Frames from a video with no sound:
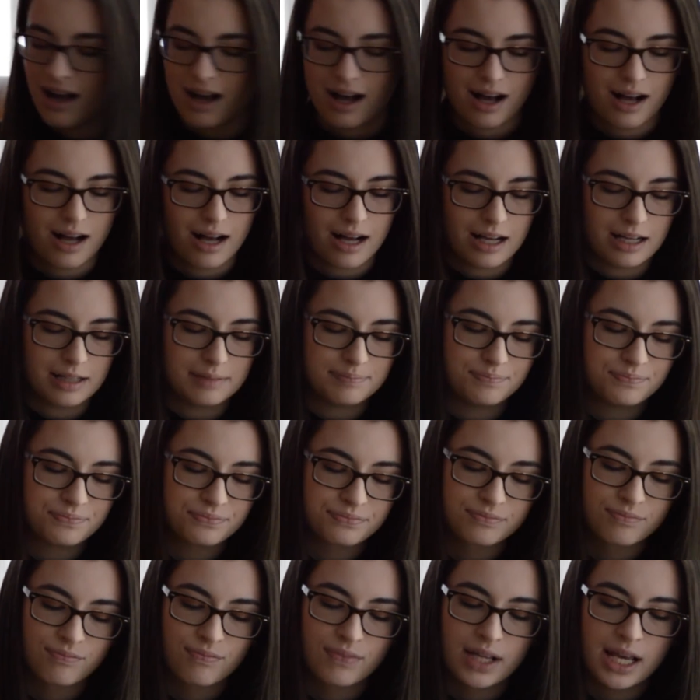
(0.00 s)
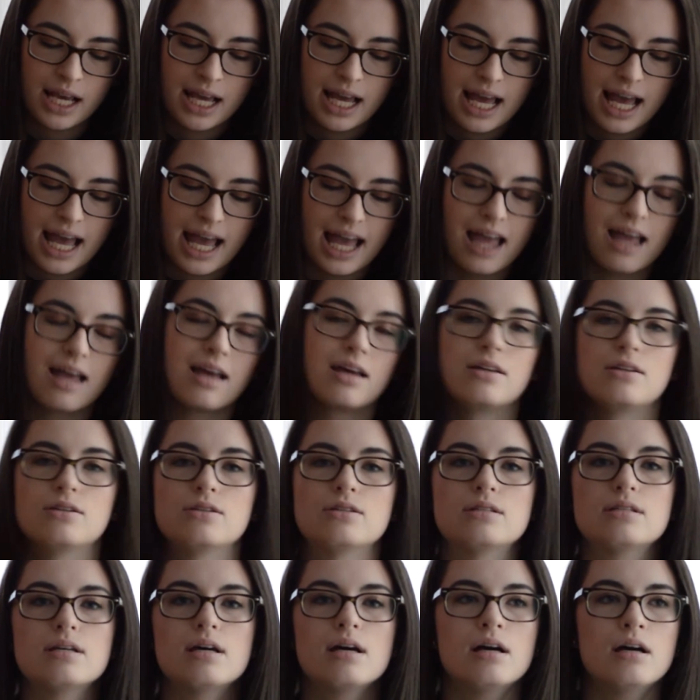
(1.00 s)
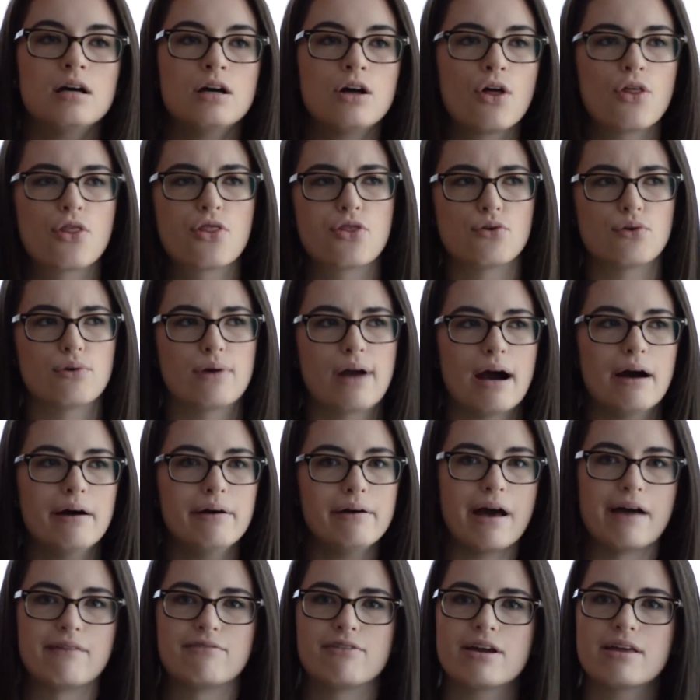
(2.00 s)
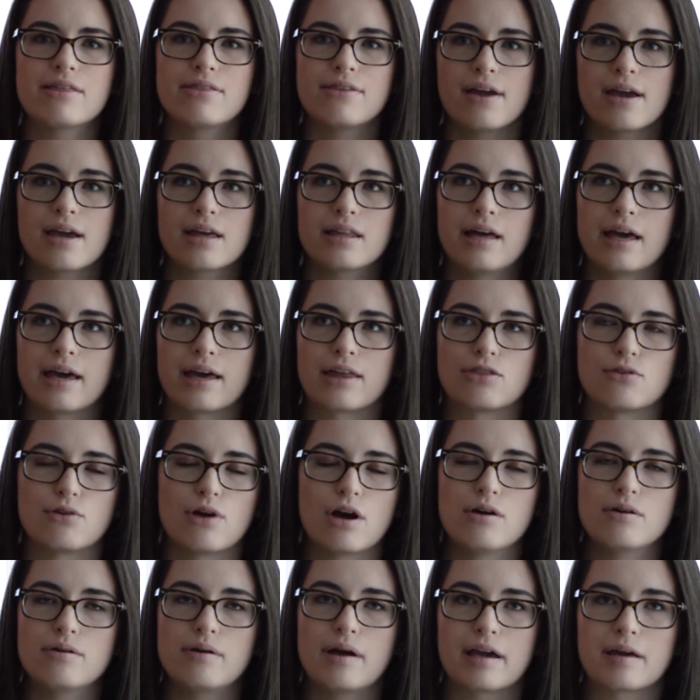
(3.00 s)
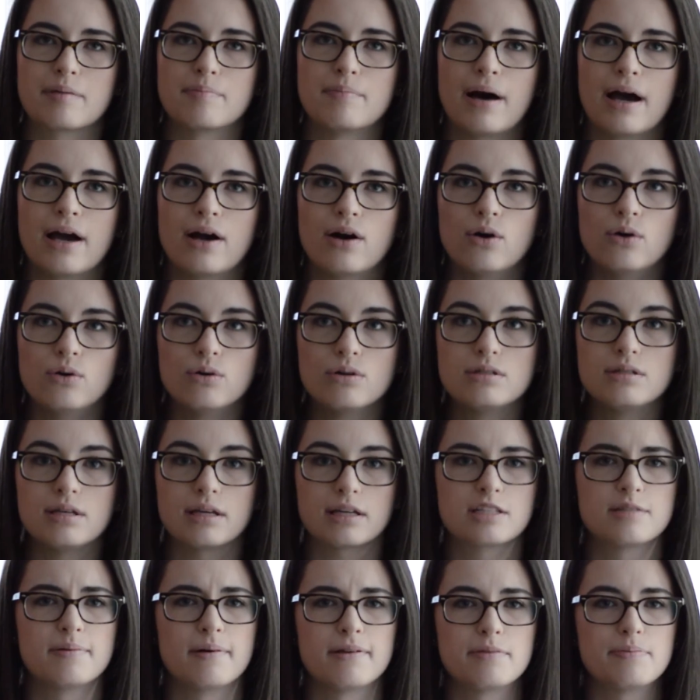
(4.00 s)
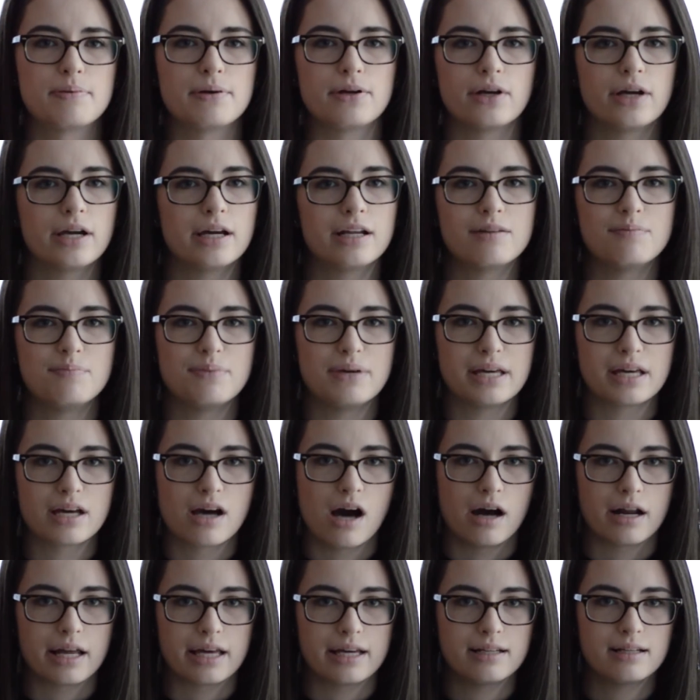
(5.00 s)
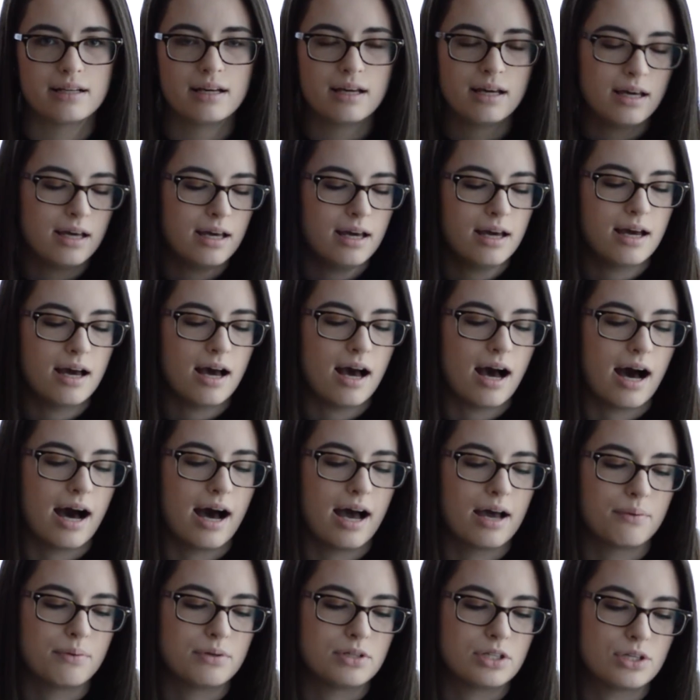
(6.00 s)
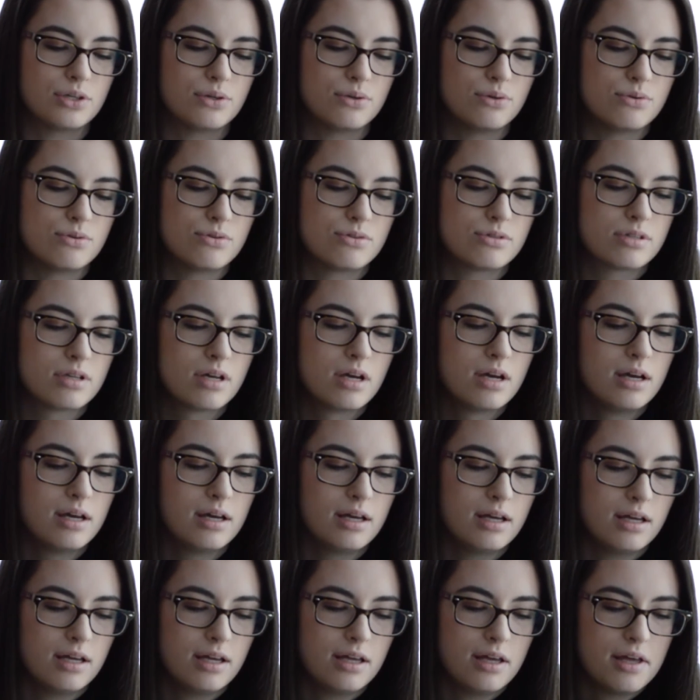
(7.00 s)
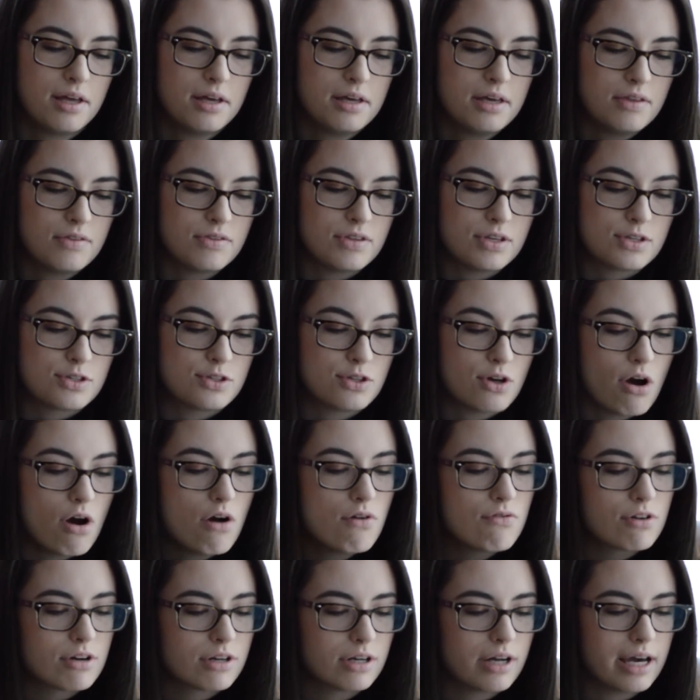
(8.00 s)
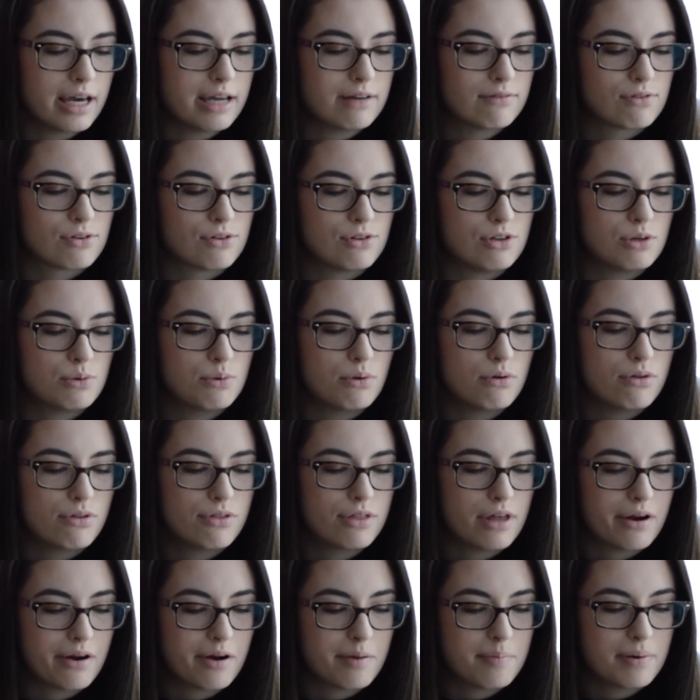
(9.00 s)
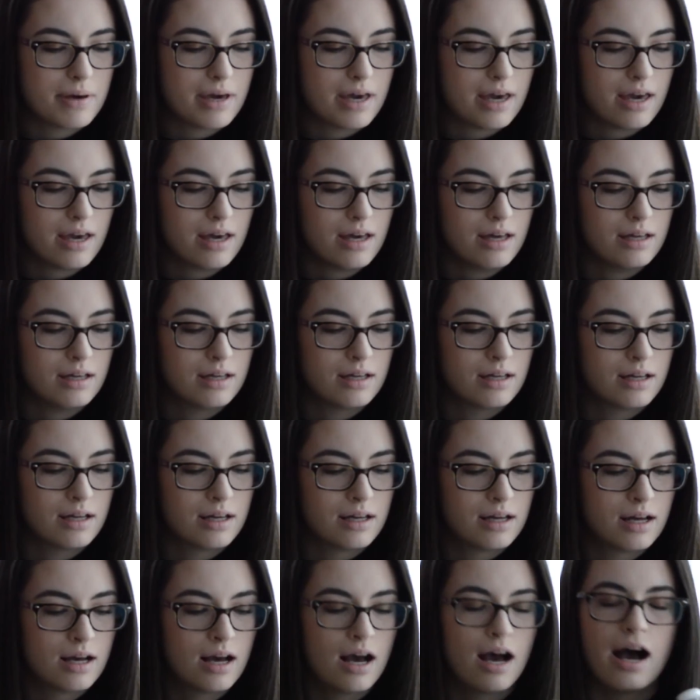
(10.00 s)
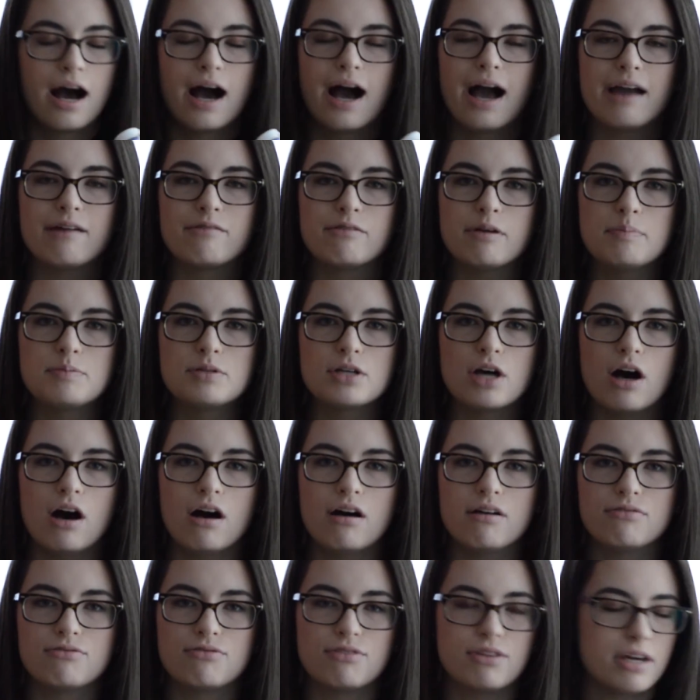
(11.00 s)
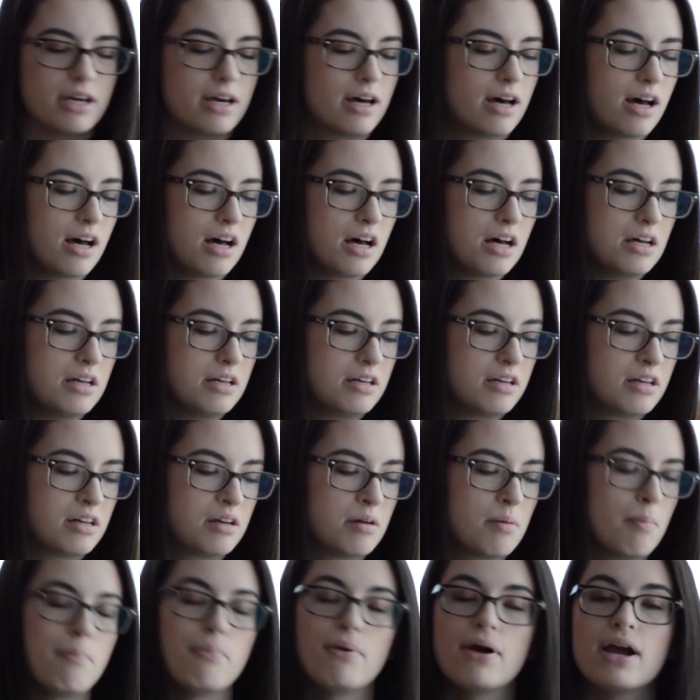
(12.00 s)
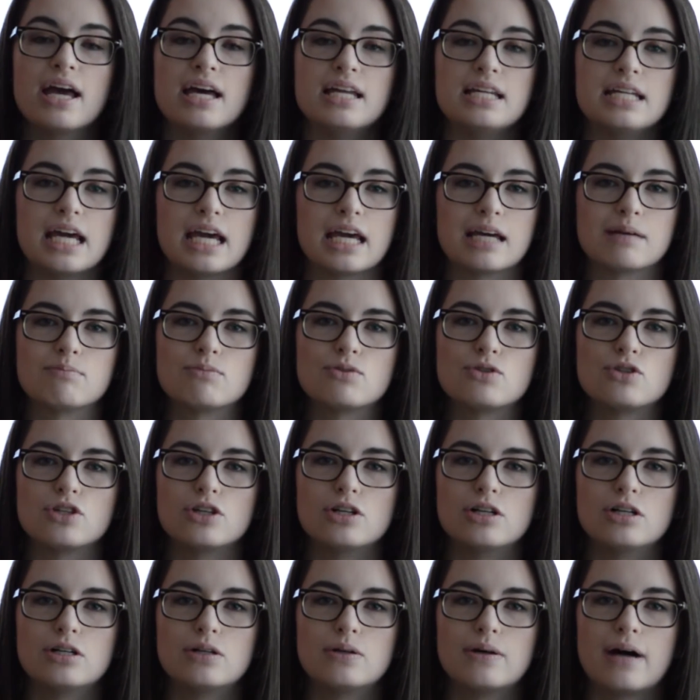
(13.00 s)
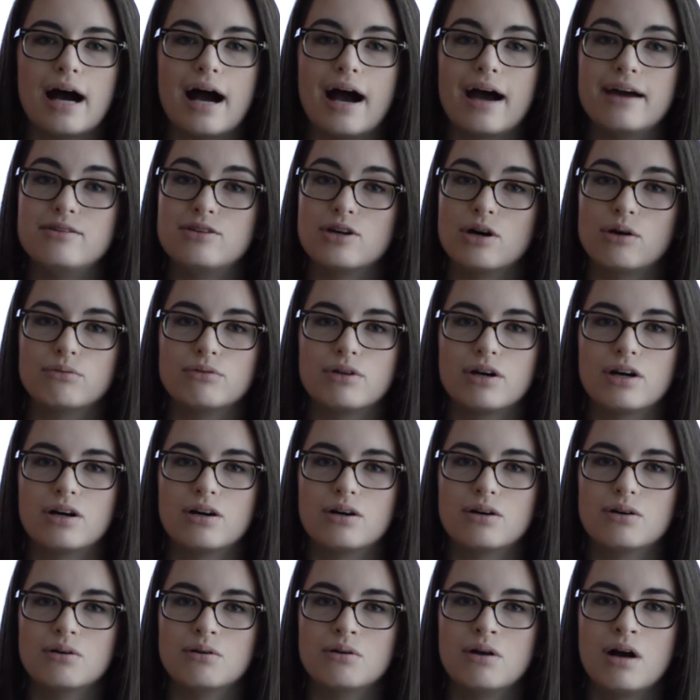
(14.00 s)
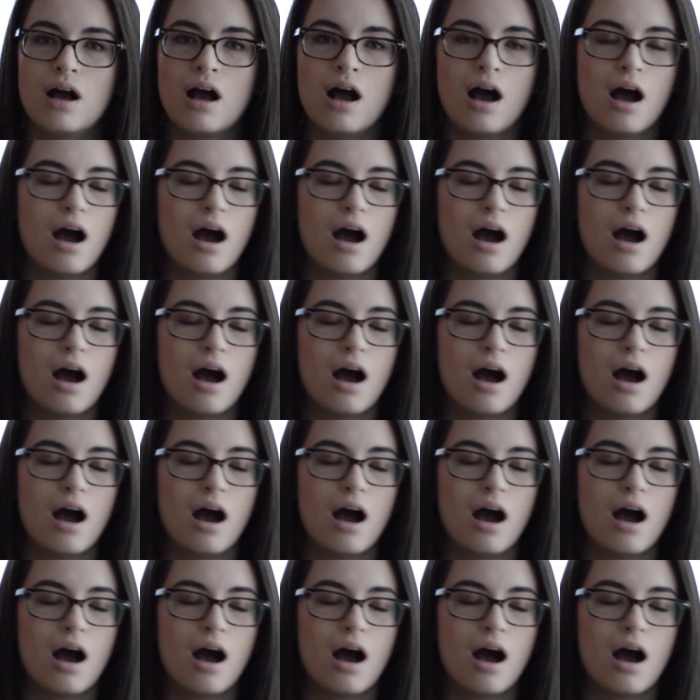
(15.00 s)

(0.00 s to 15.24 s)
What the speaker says: And throughout everything, throughout my whole 6-month period of being on it, I would use this overnight renewal therapy. I ripped off the brand name, so I don't know